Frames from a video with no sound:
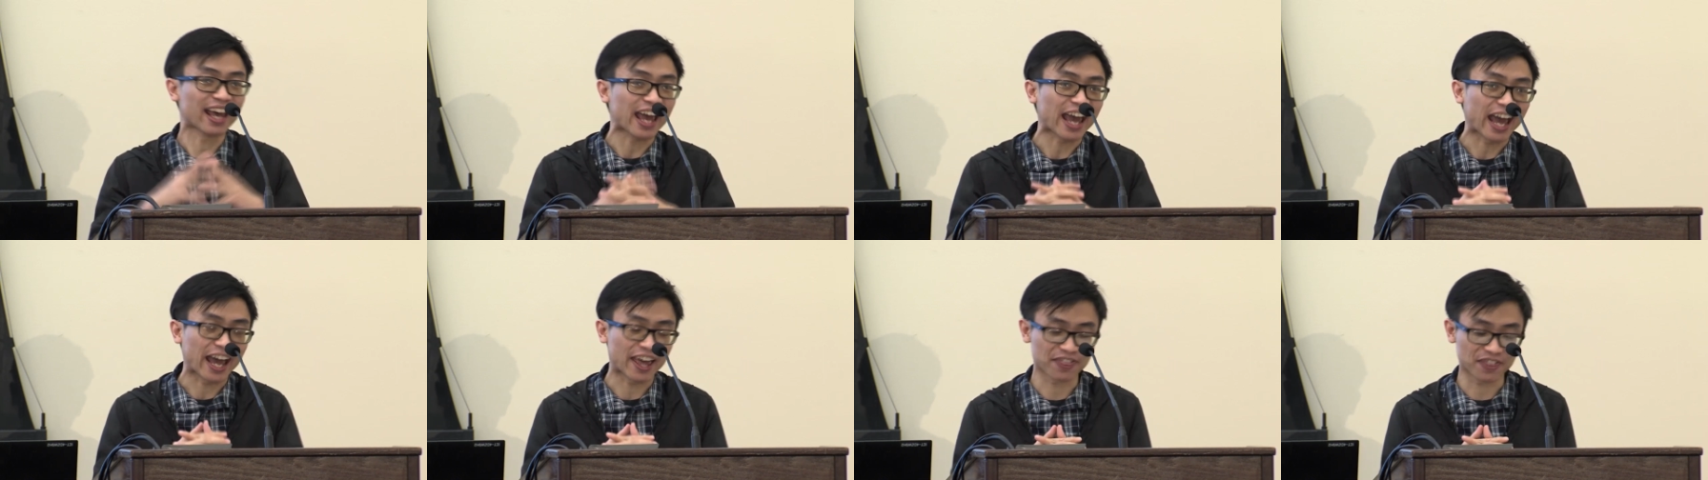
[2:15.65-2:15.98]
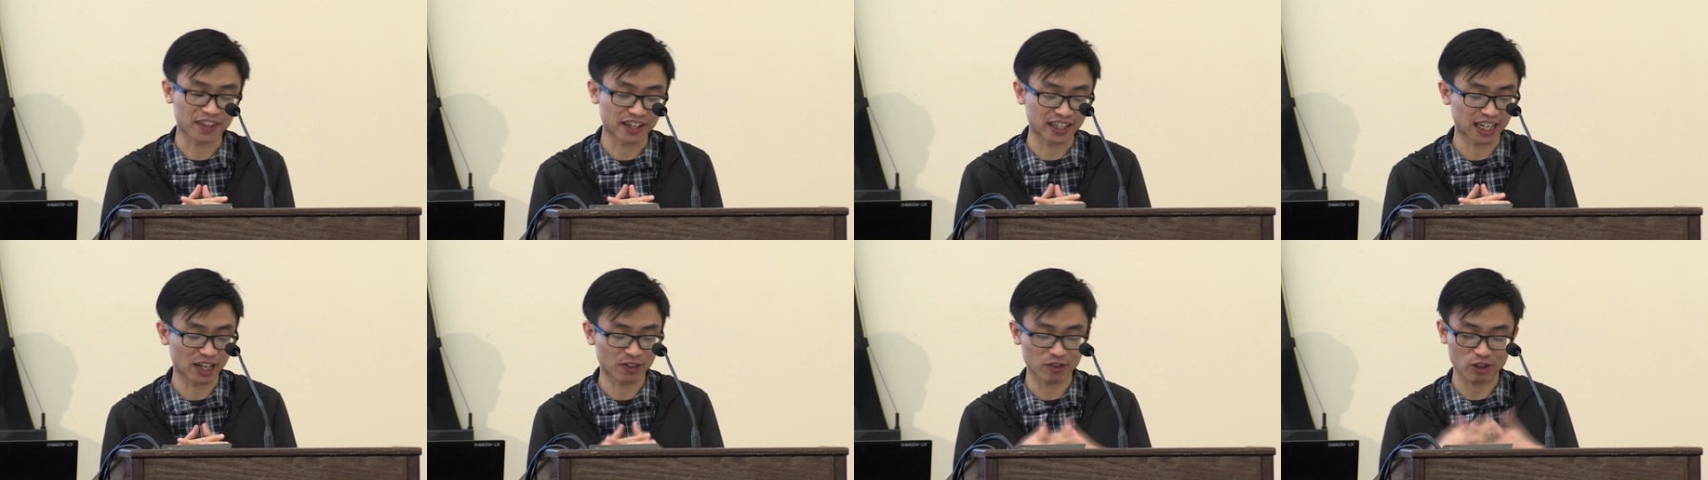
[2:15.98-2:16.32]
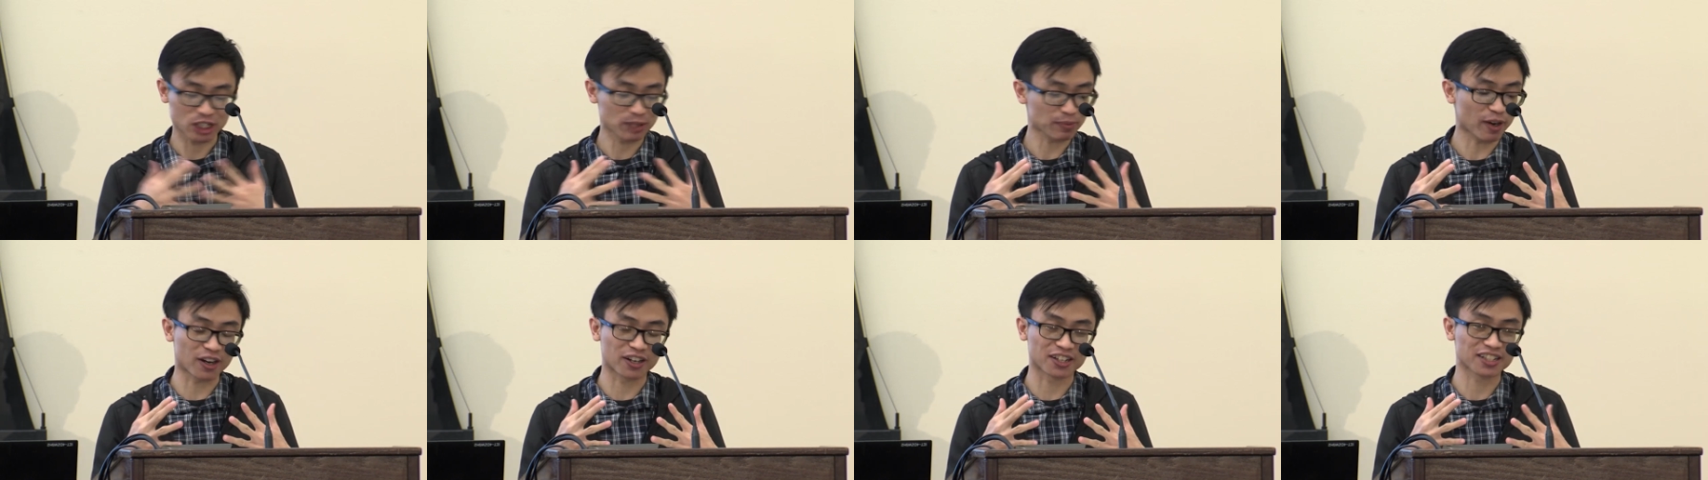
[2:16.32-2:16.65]
And then in
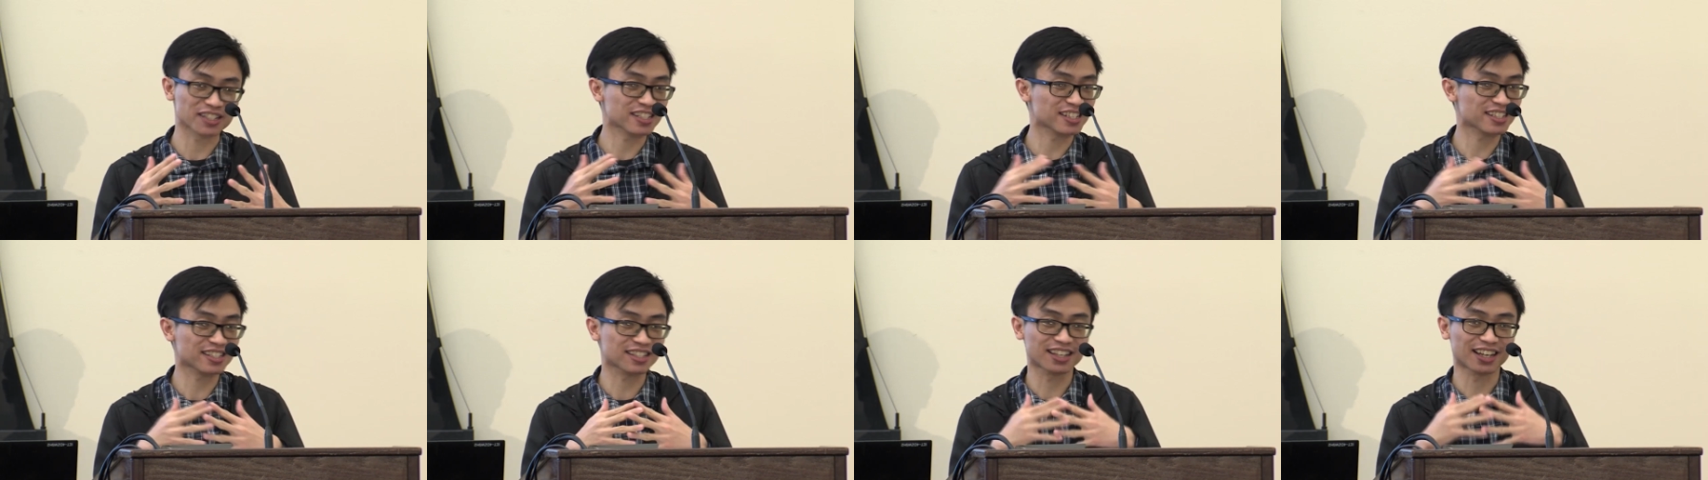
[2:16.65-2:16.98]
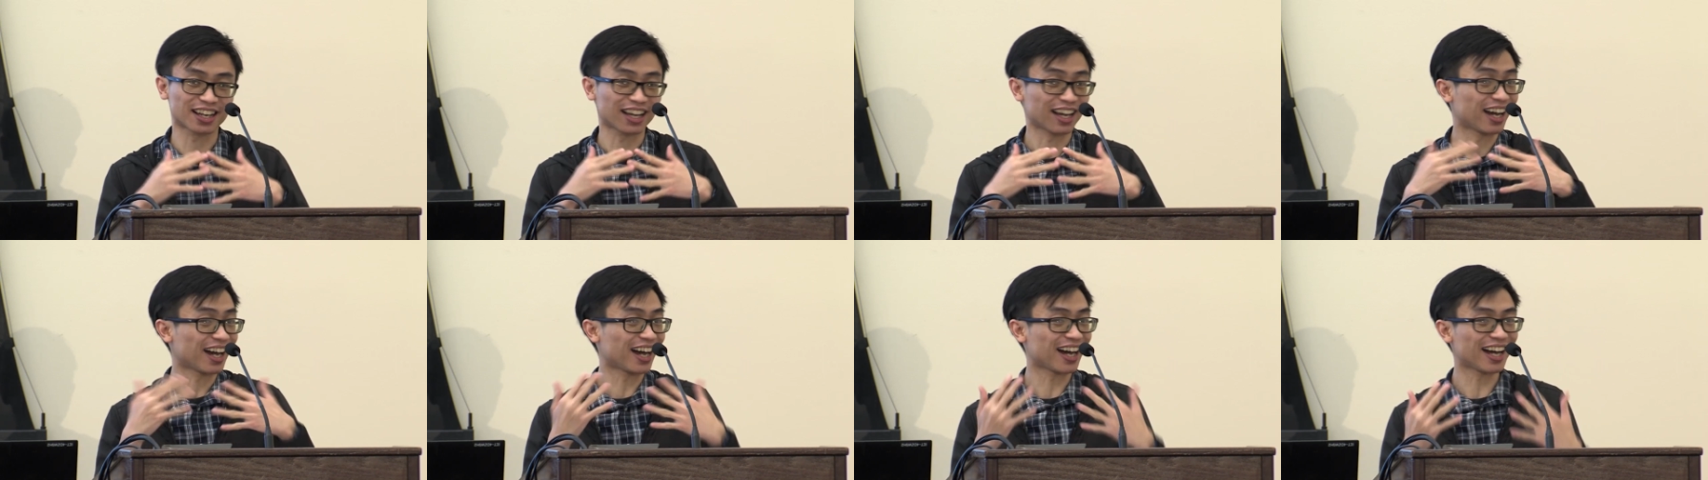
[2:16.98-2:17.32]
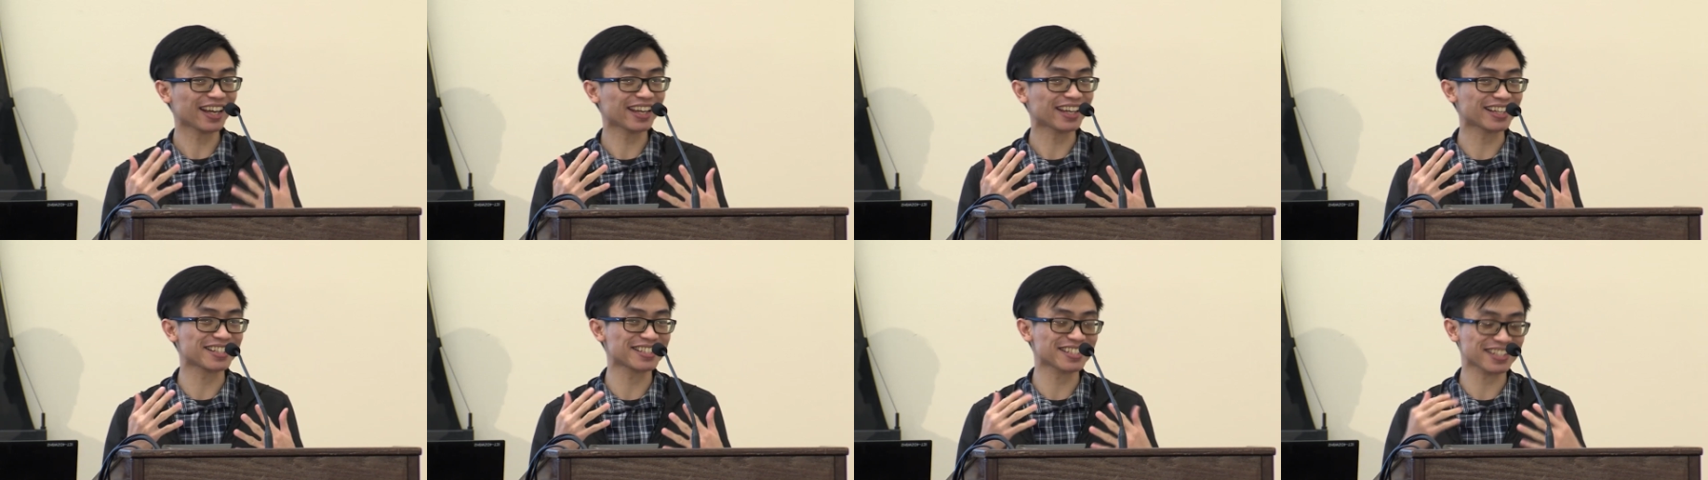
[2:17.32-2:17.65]
response, hi,
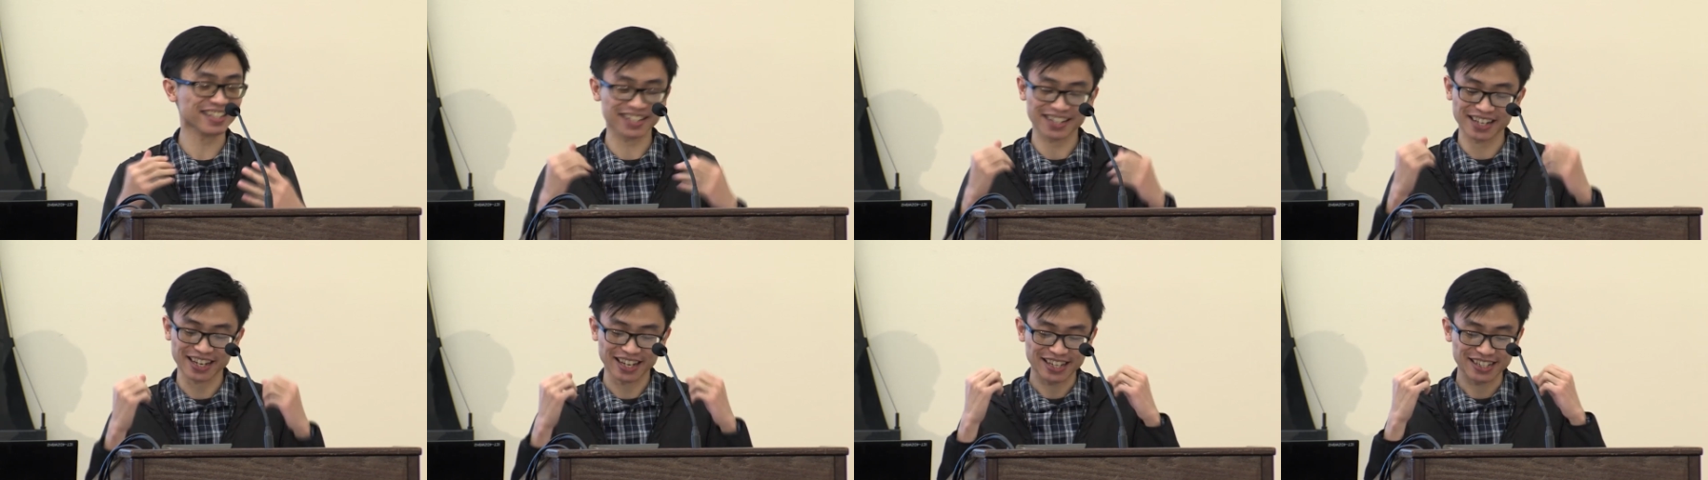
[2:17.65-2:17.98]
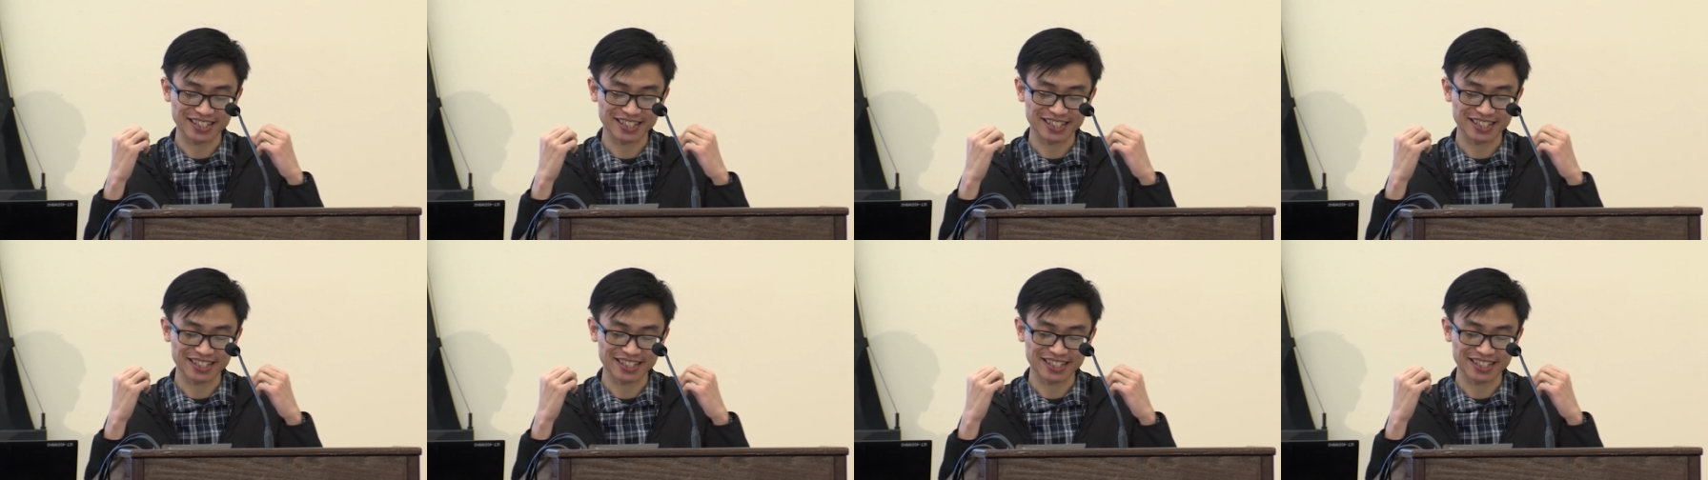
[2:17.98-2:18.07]
Andy,